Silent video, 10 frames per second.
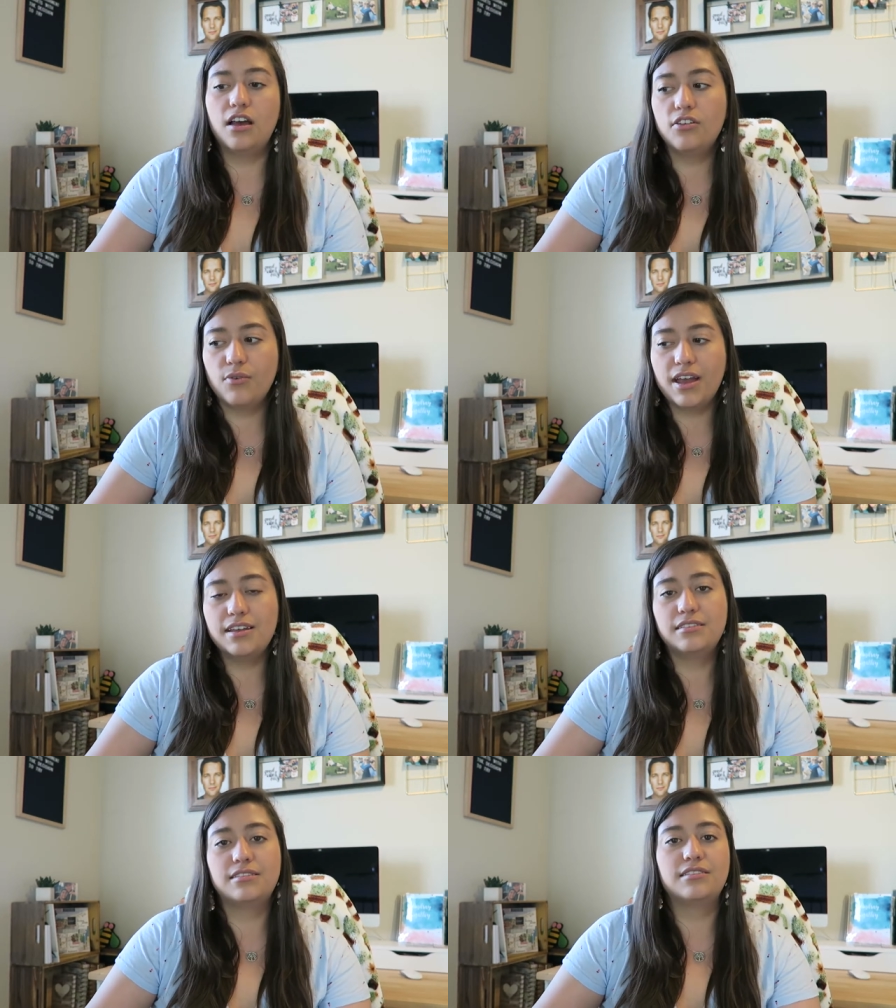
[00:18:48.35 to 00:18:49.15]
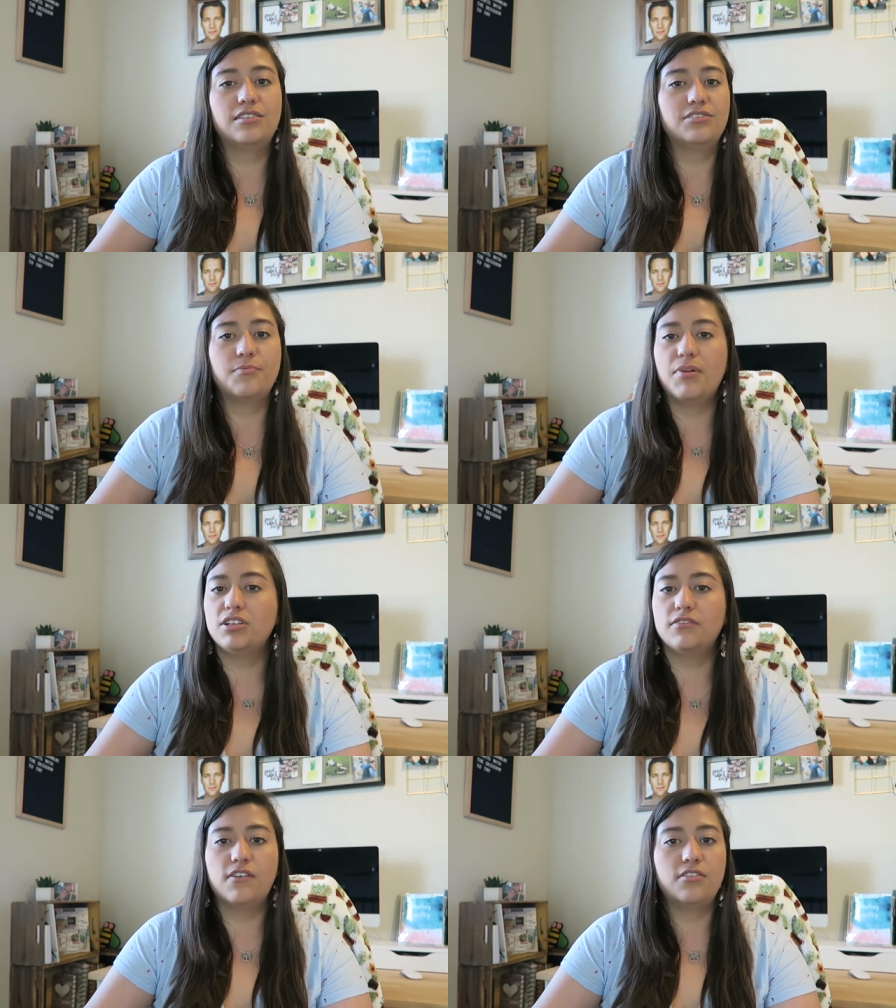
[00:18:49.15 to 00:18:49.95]
Otherwise, there's a
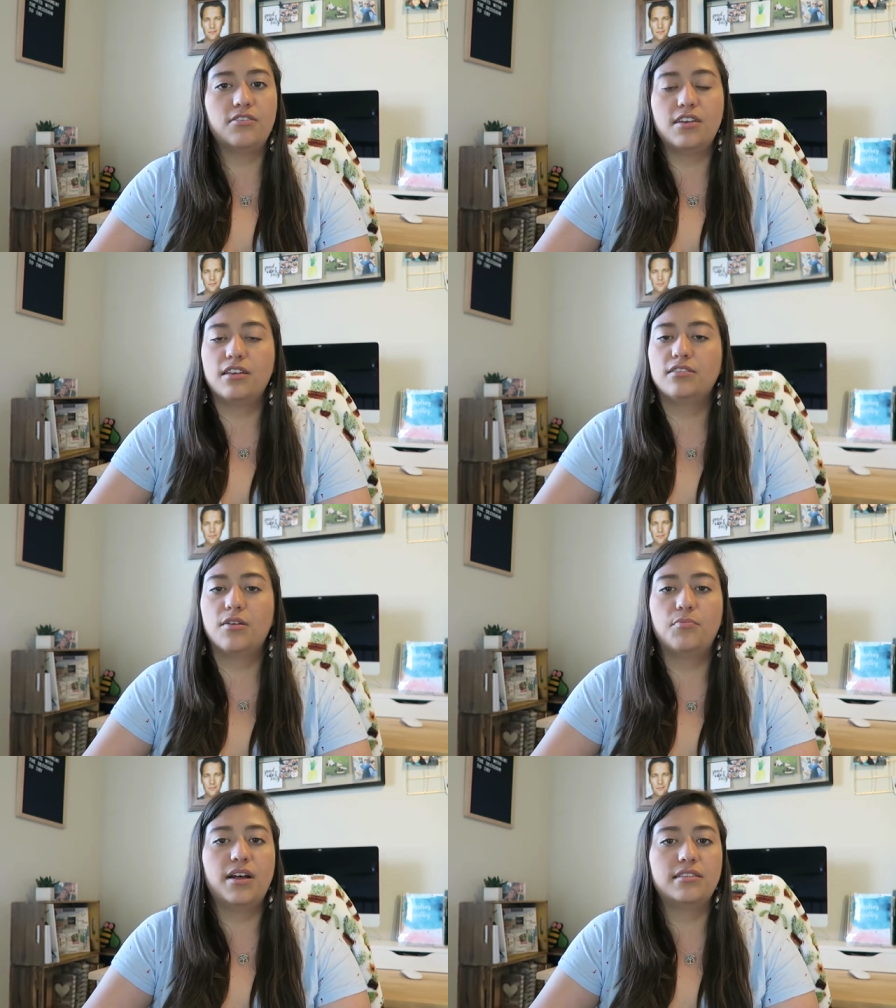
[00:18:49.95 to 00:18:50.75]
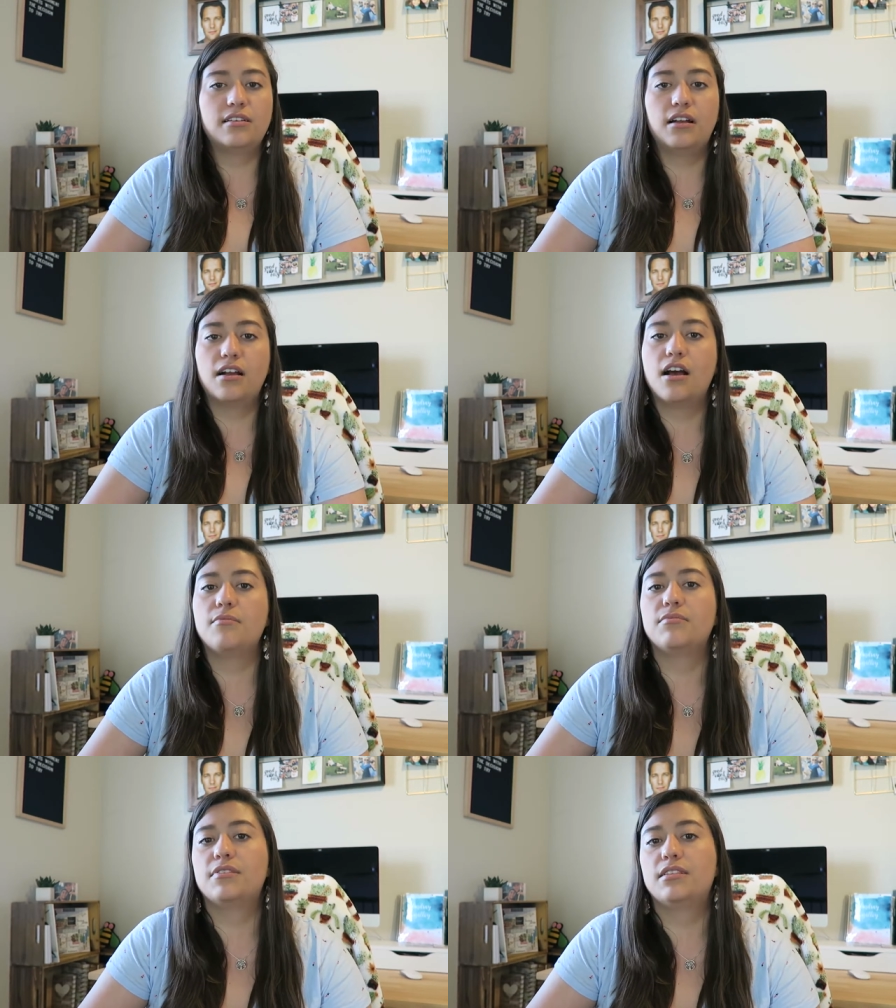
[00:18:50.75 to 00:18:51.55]
bunch of other things on
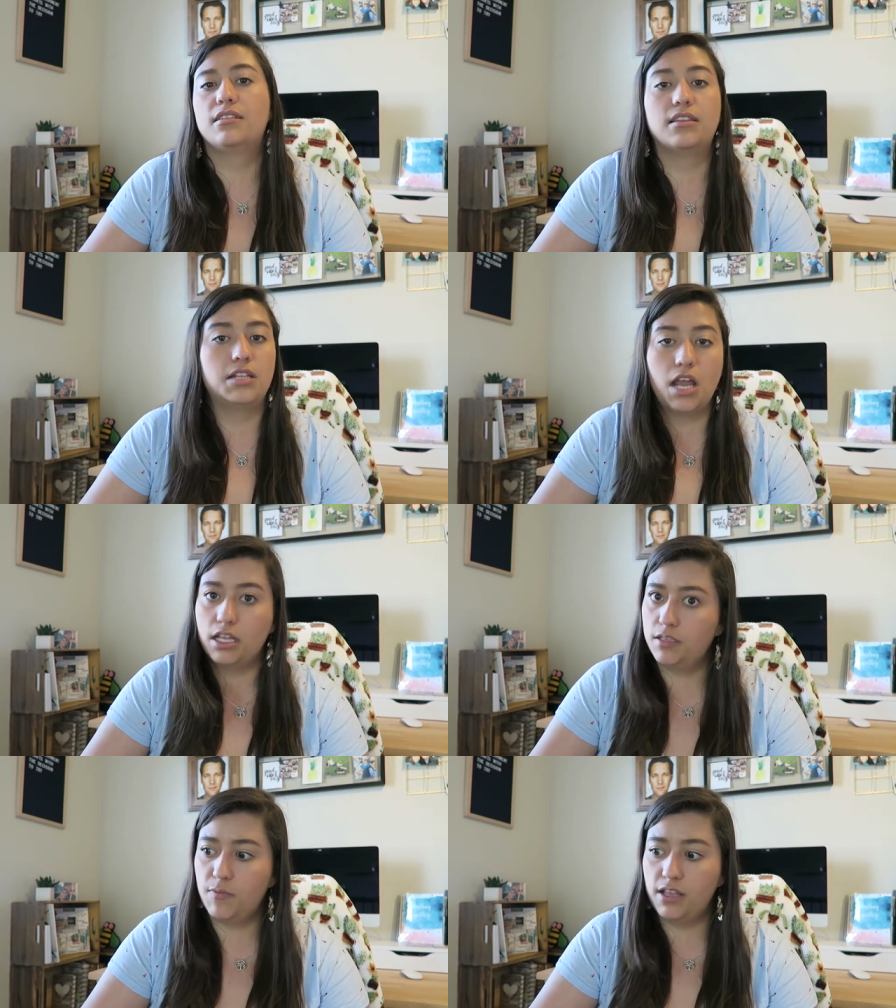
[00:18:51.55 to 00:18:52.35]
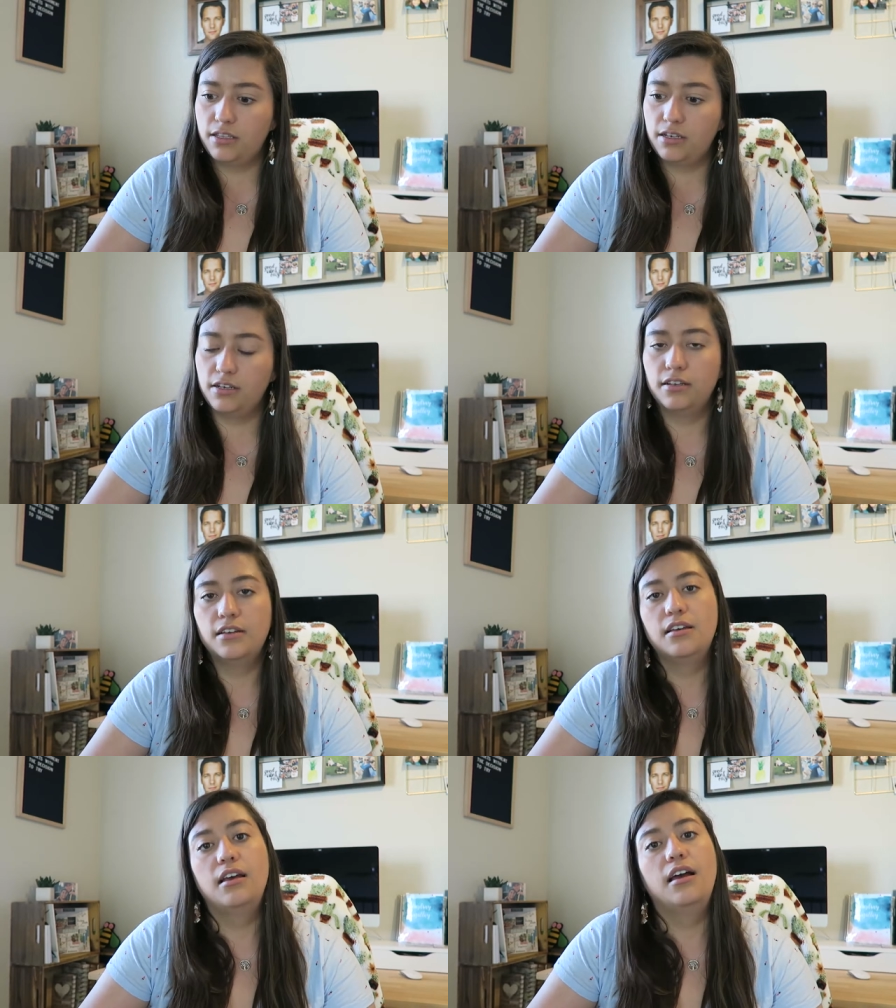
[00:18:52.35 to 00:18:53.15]
blinds.com, not sponsored.
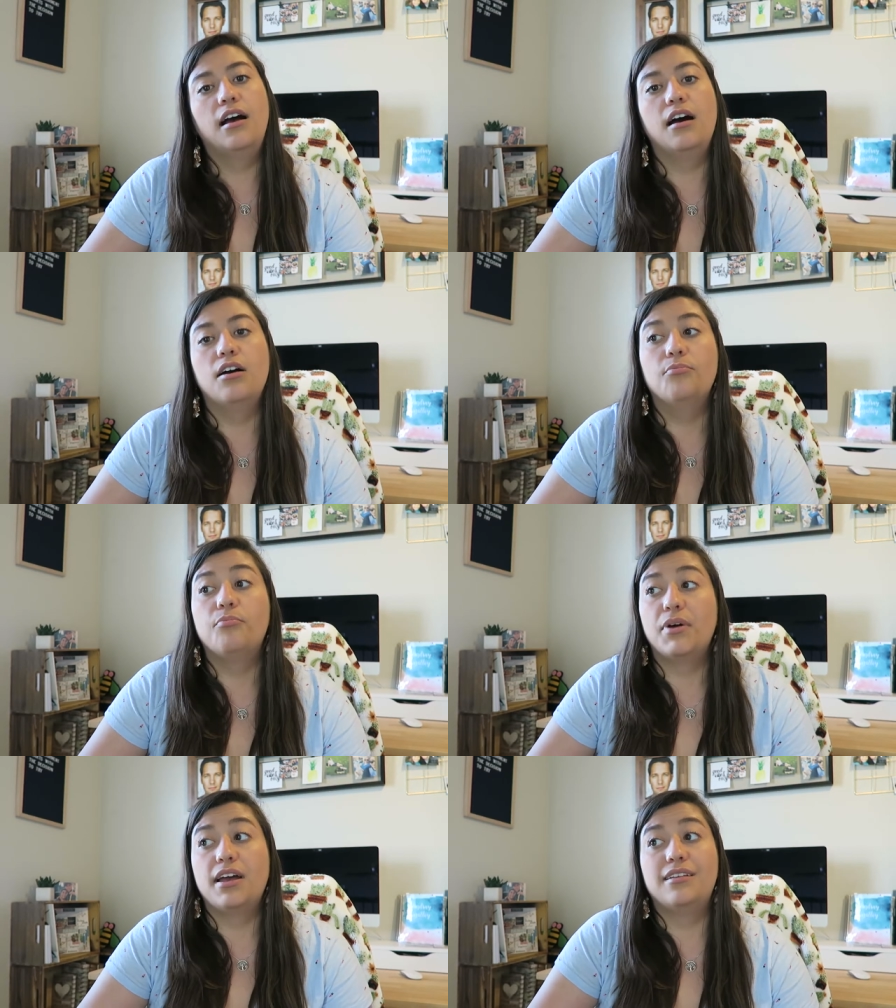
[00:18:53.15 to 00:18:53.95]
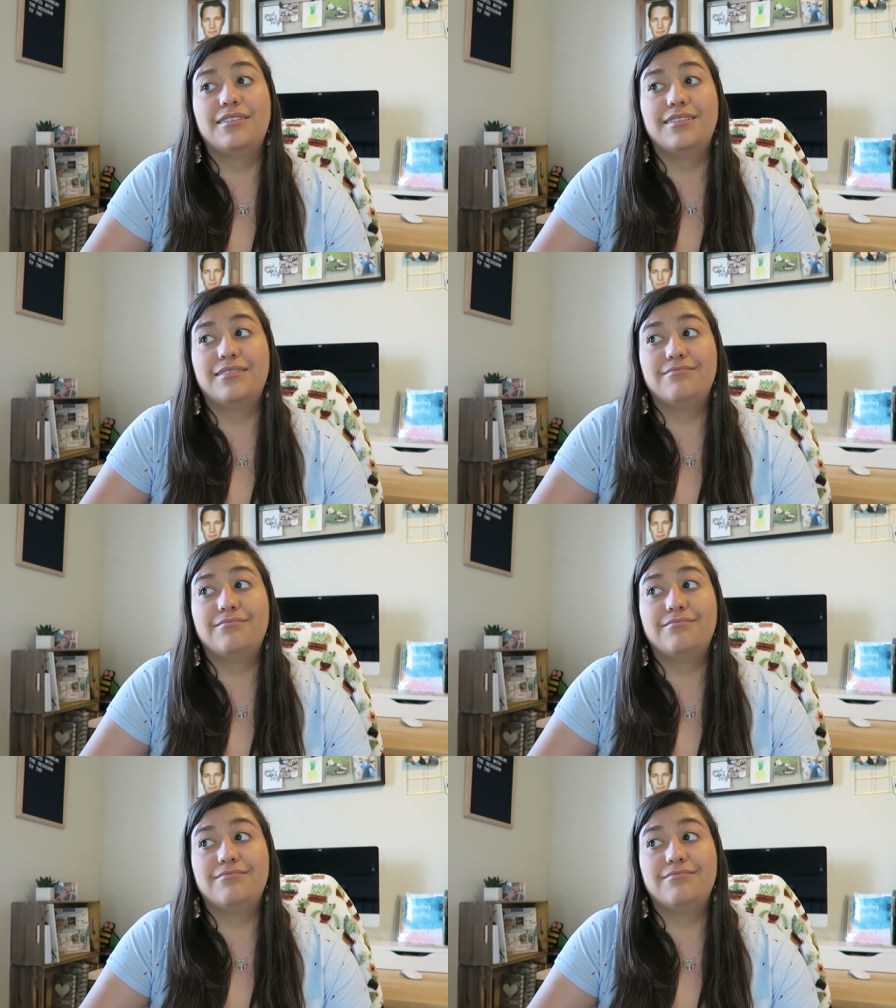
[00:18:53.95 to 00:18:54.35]
Um, but